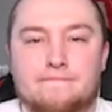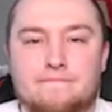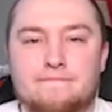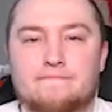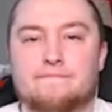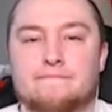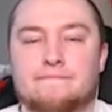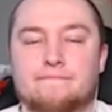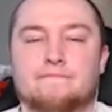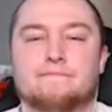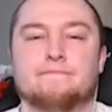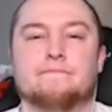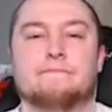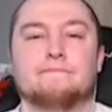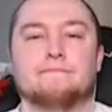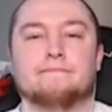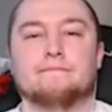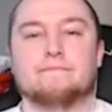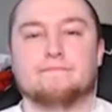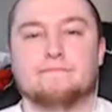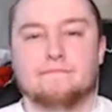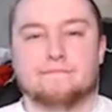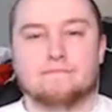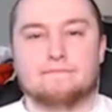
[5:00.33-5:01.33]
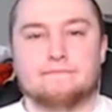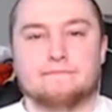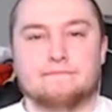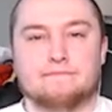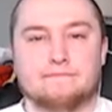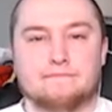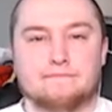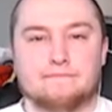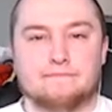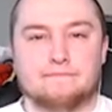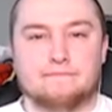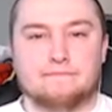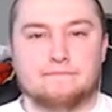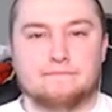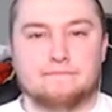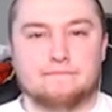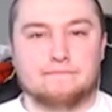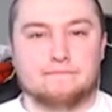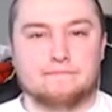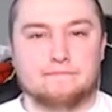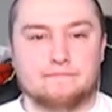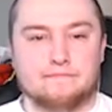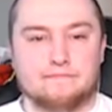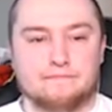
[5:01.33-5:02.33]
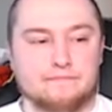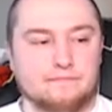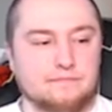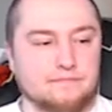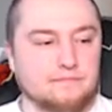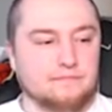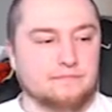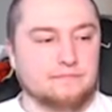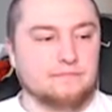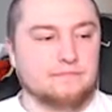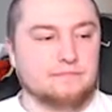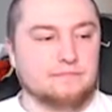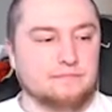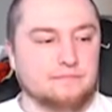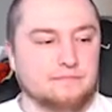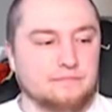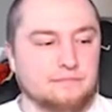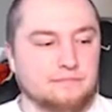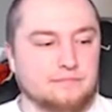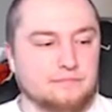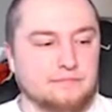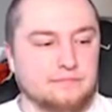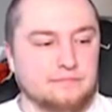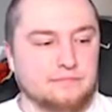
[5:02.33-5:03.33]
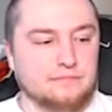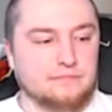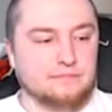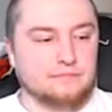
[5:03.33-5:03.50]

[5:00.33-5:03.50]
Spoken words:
(not speaking)